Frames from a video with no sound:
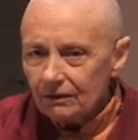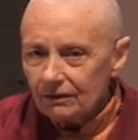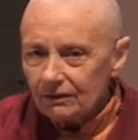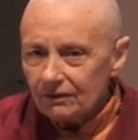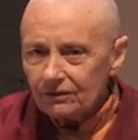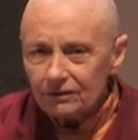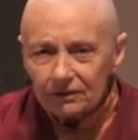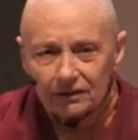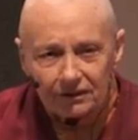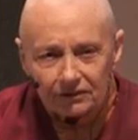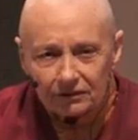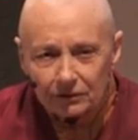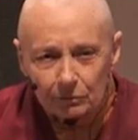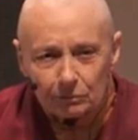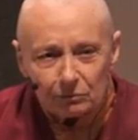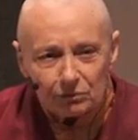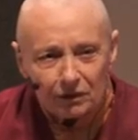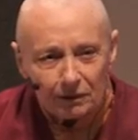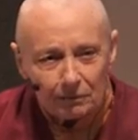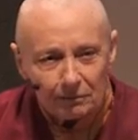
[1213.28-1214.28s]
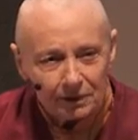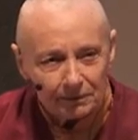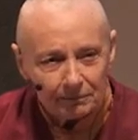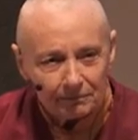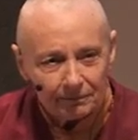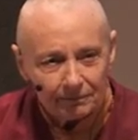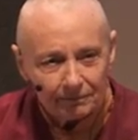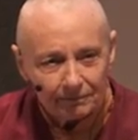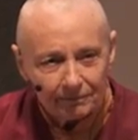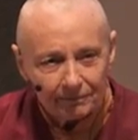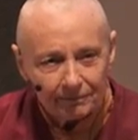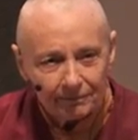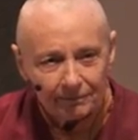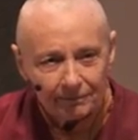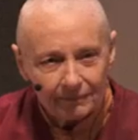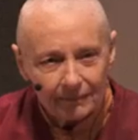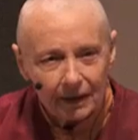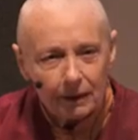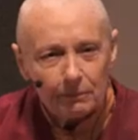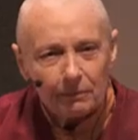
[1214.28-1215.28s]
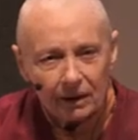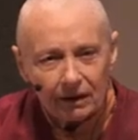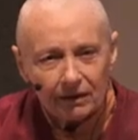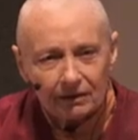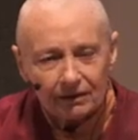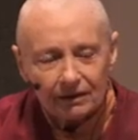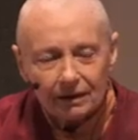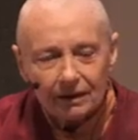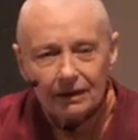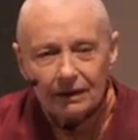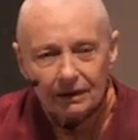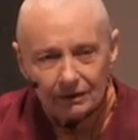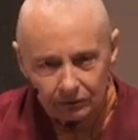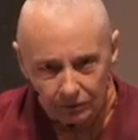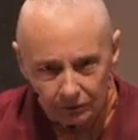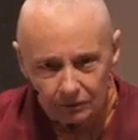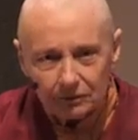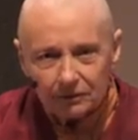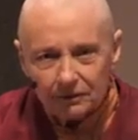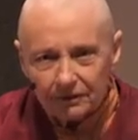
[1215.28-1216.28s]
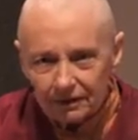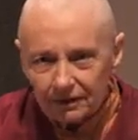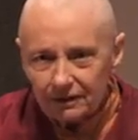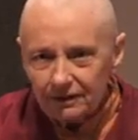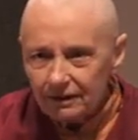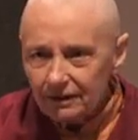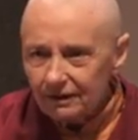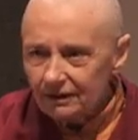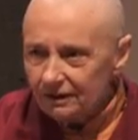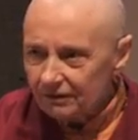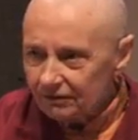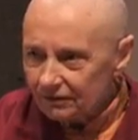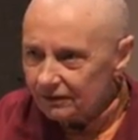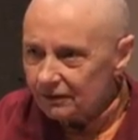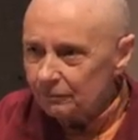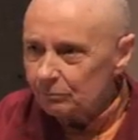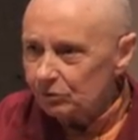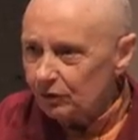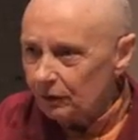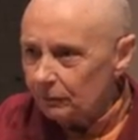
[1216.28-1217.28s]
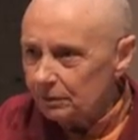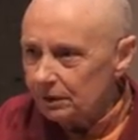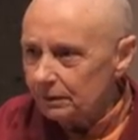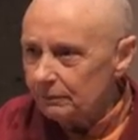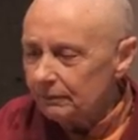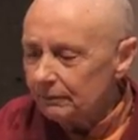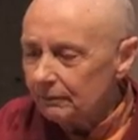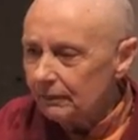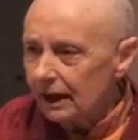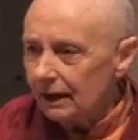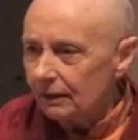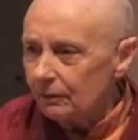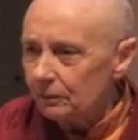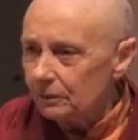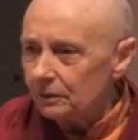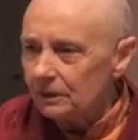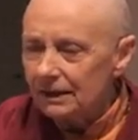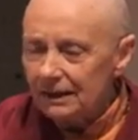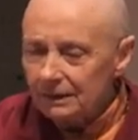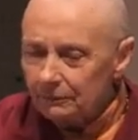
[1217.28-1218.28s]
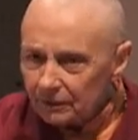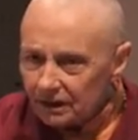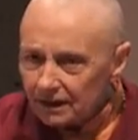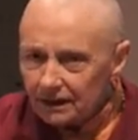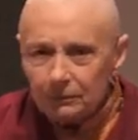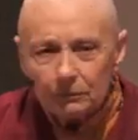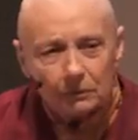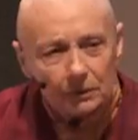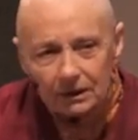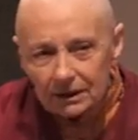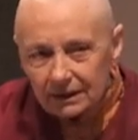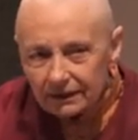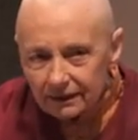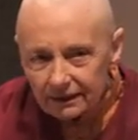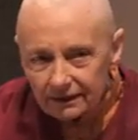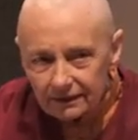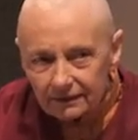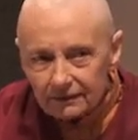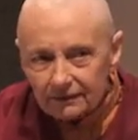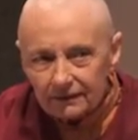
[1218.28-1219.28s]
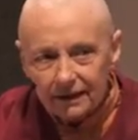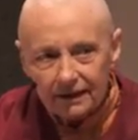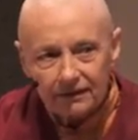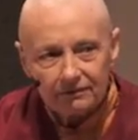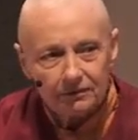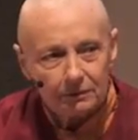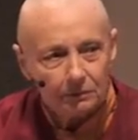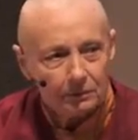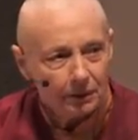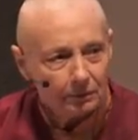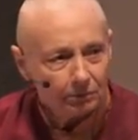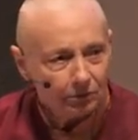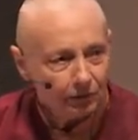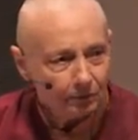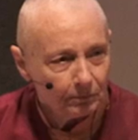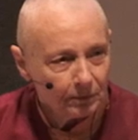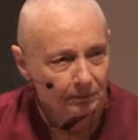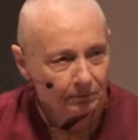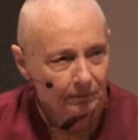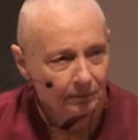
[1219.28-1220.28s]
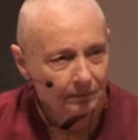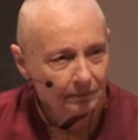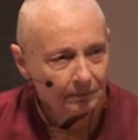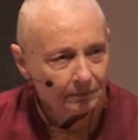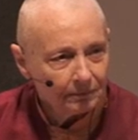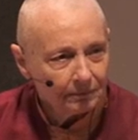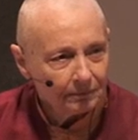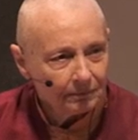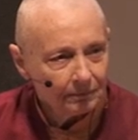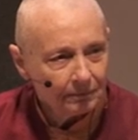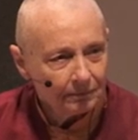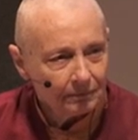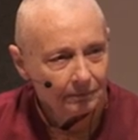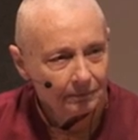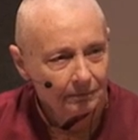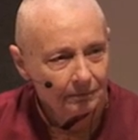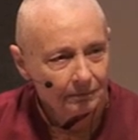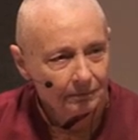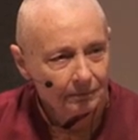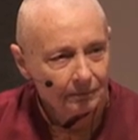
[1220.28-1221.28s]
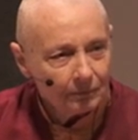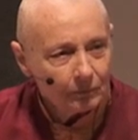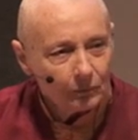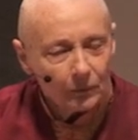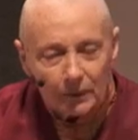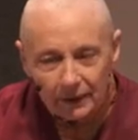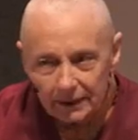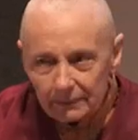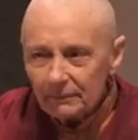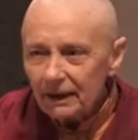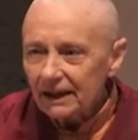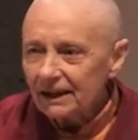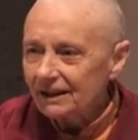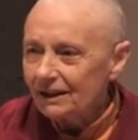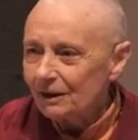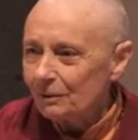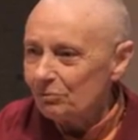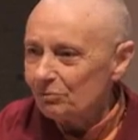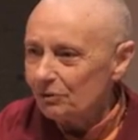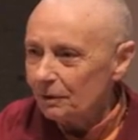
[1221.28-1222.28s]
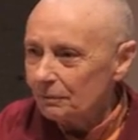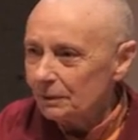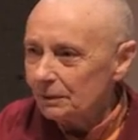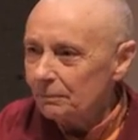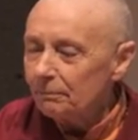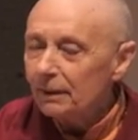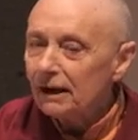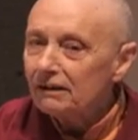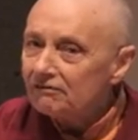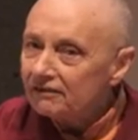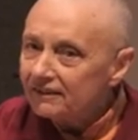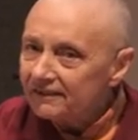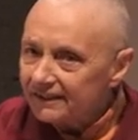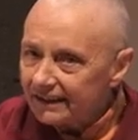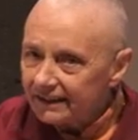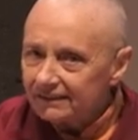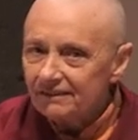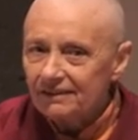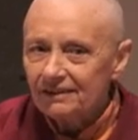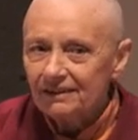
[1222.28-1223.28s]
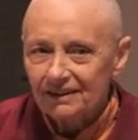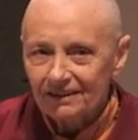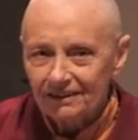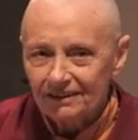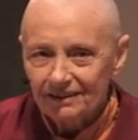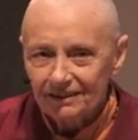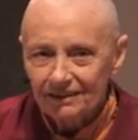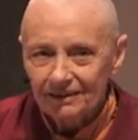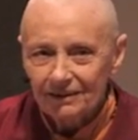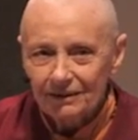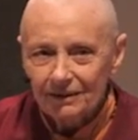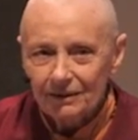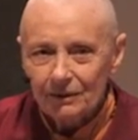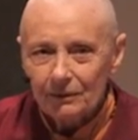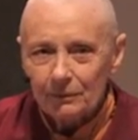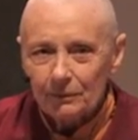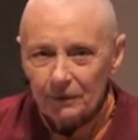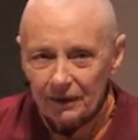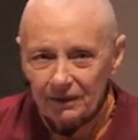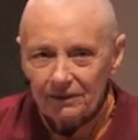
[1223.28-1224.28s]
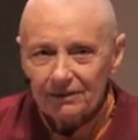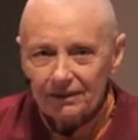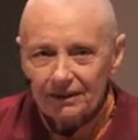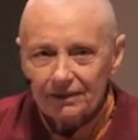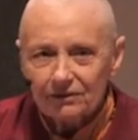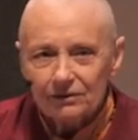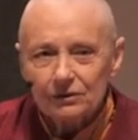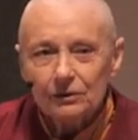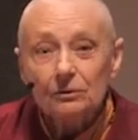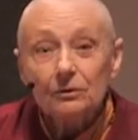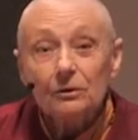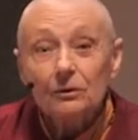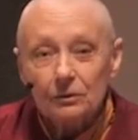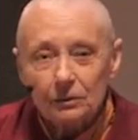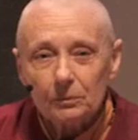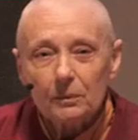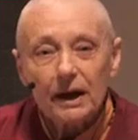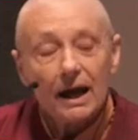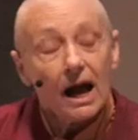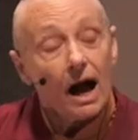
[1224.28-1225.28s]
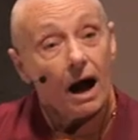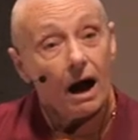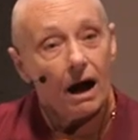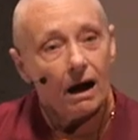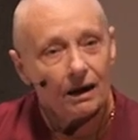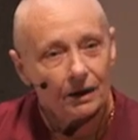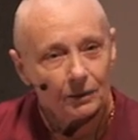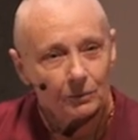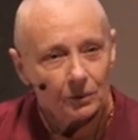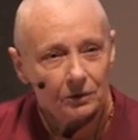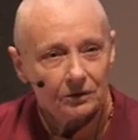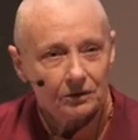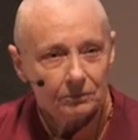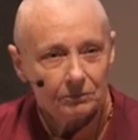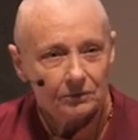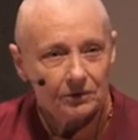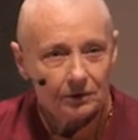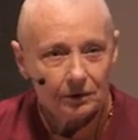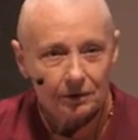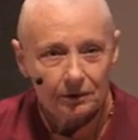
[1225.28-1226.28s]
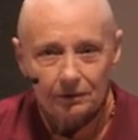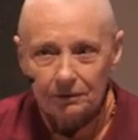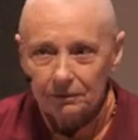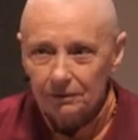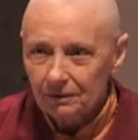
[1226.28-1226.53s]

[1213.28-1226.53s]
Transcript: So there's no problem. Apart, there is a problem outwardly, but inwardly there doesn't have to be a problem. We make it a problem by resenting when things don't go the way I want them to go.